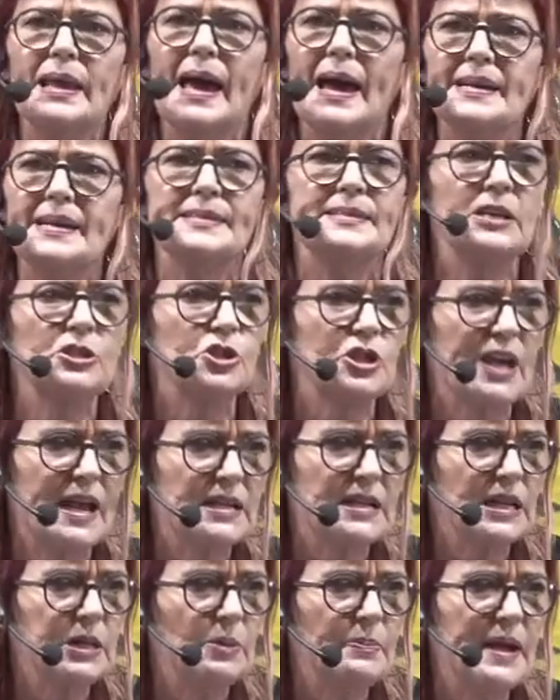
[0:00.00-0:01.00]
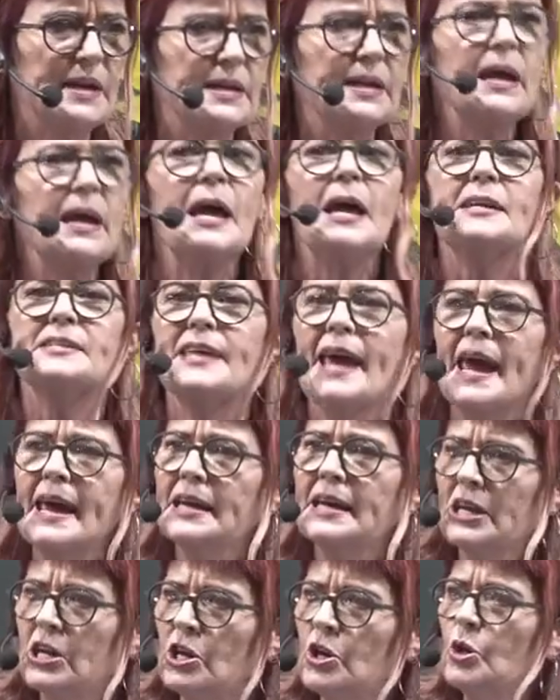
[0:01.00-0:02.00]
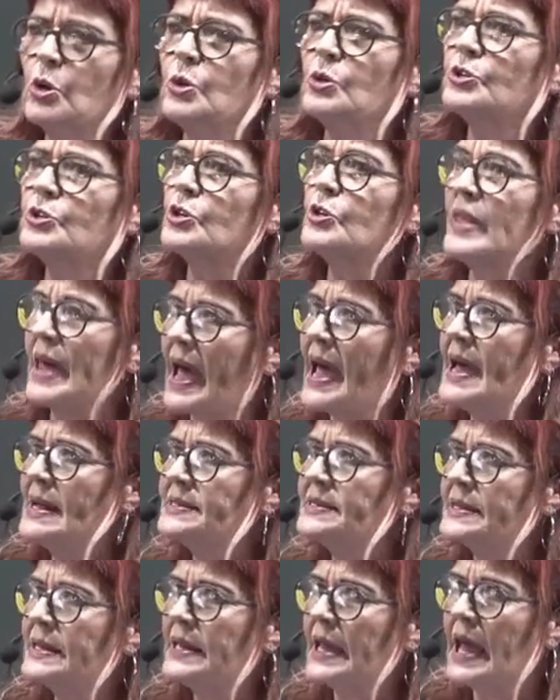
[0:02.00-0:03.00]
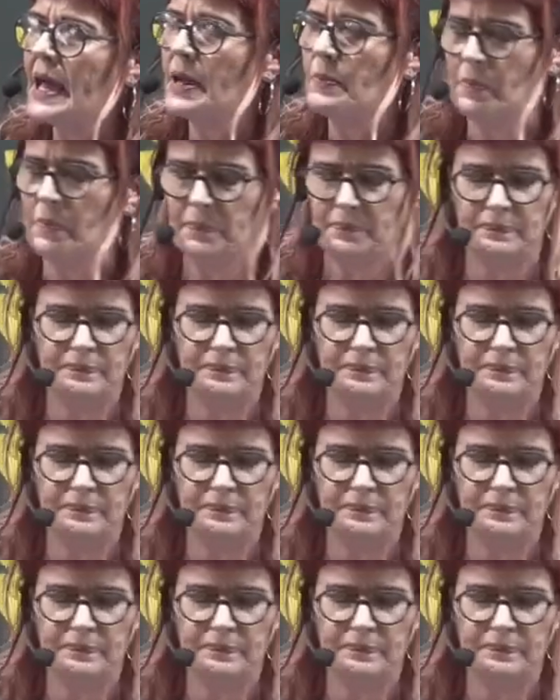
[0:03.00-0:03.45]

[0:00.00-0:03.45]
ladies and gentlemen, take you to the ATM.